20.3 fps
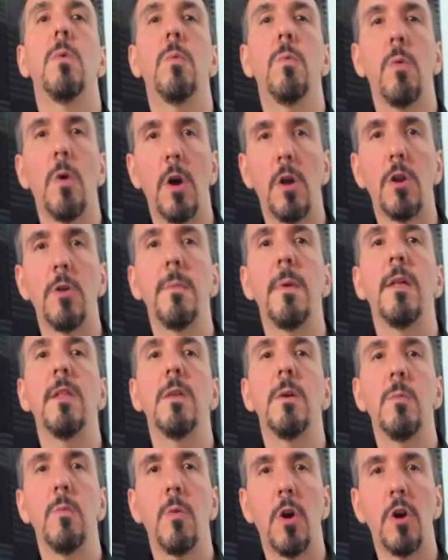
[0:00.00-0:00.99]

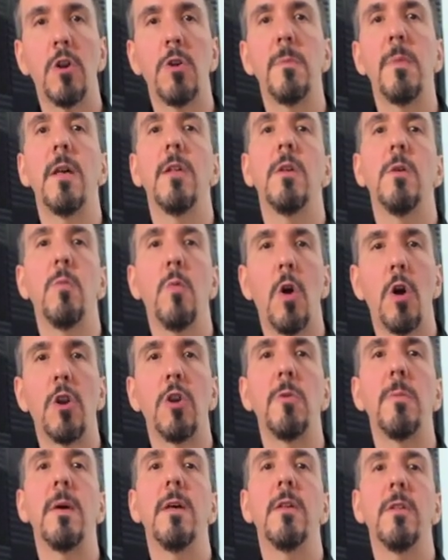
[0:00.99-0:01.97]
Watermelon, watermelon,
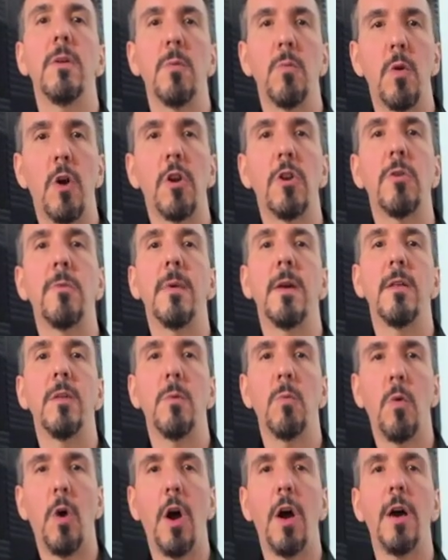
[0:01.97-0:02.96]
watermelon,
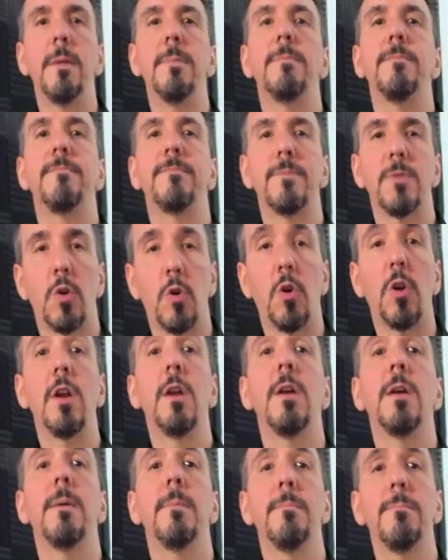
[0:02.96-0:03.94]
watermelon, what? Or
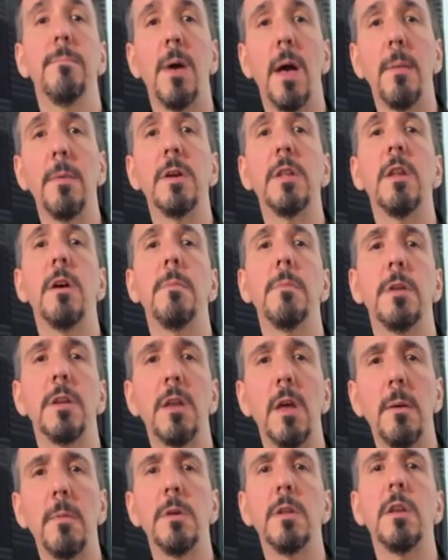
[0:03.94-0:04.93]
ba da ba
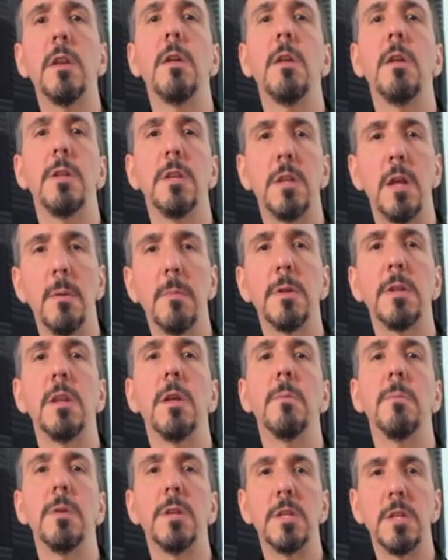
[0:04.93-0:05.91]
da ba da ba da ba
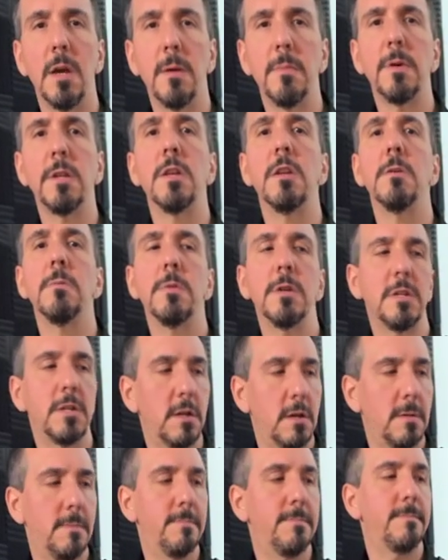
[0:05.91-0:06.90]
da ba da ba da ba da.